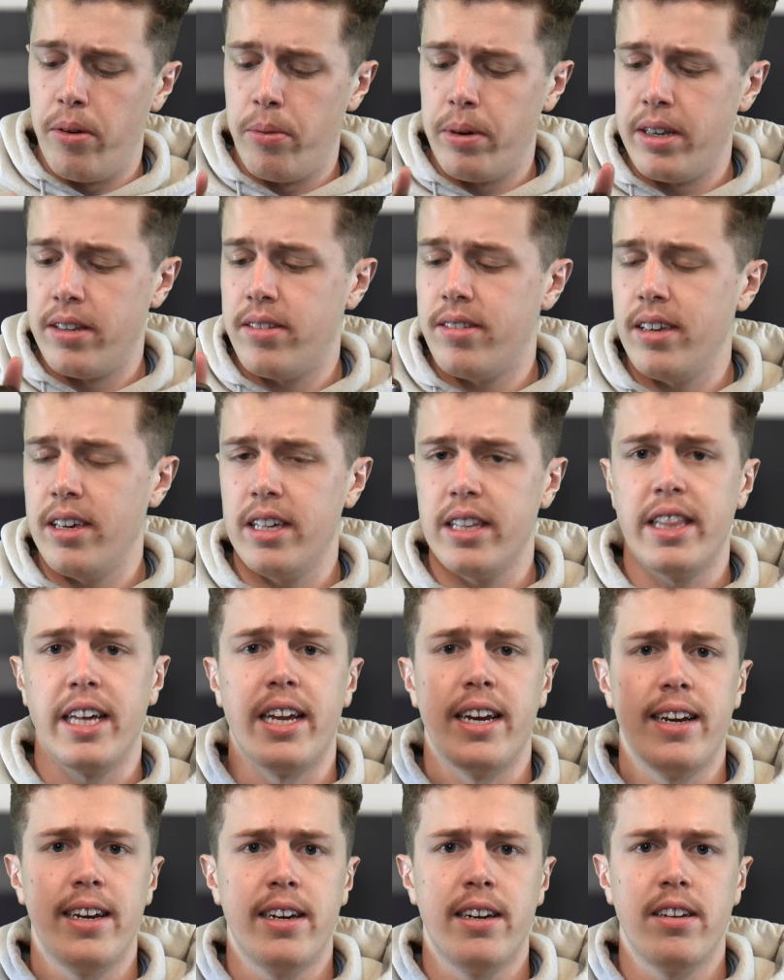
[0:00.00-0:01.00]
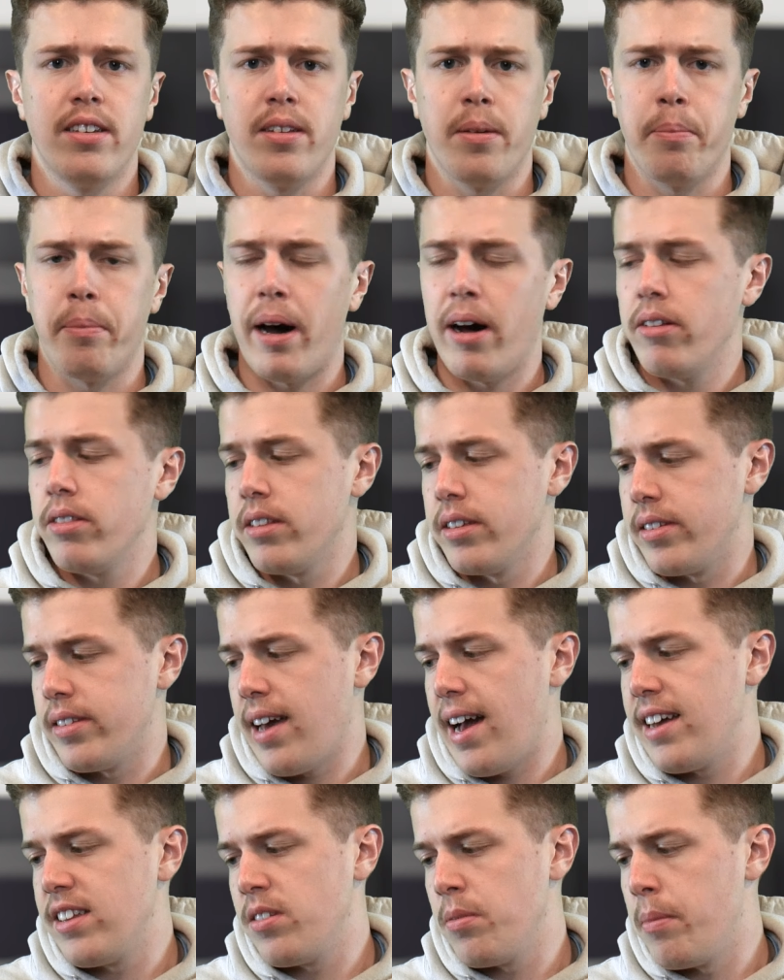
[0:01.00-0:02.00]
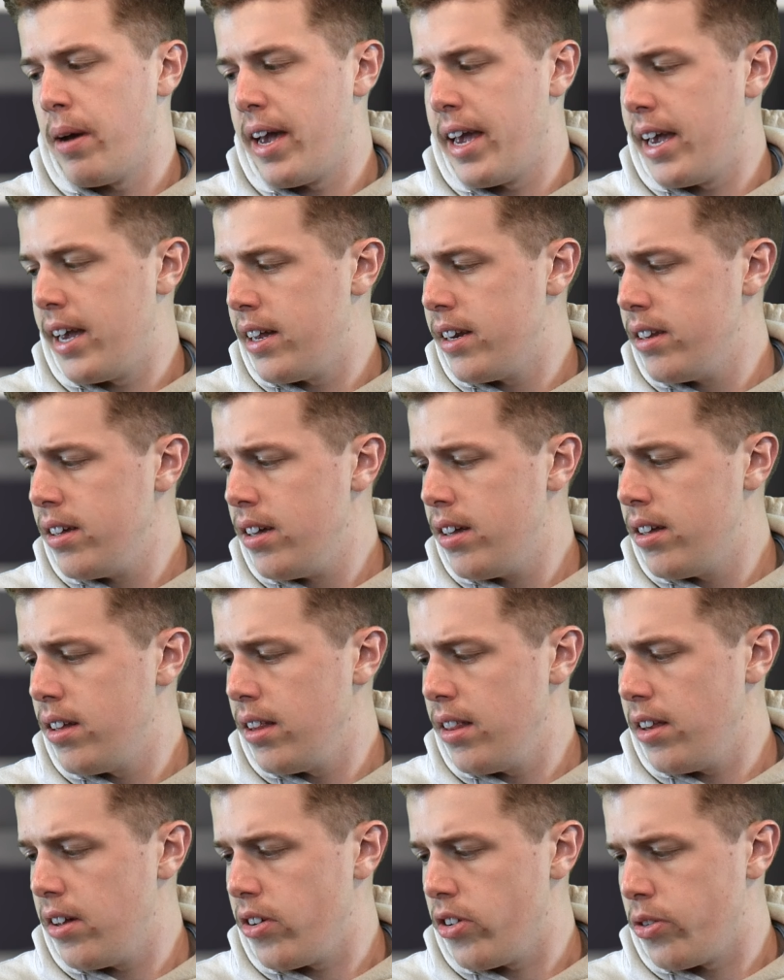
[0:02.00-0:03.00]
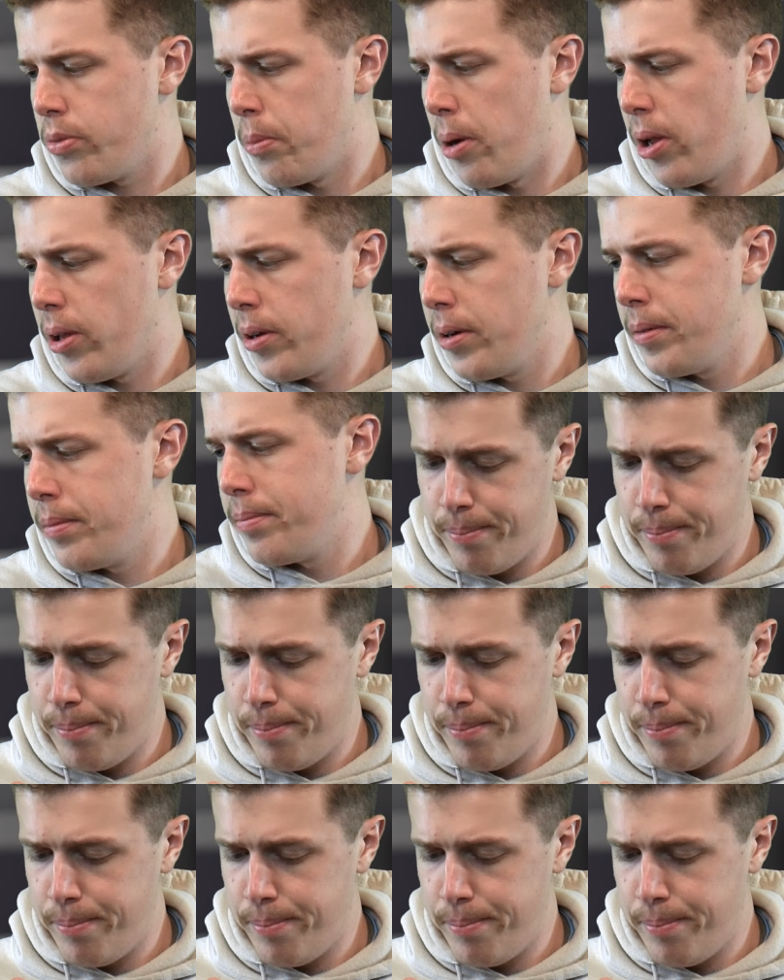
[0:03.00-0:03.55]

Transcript: We see that it is about the size of my hand, a little smaller,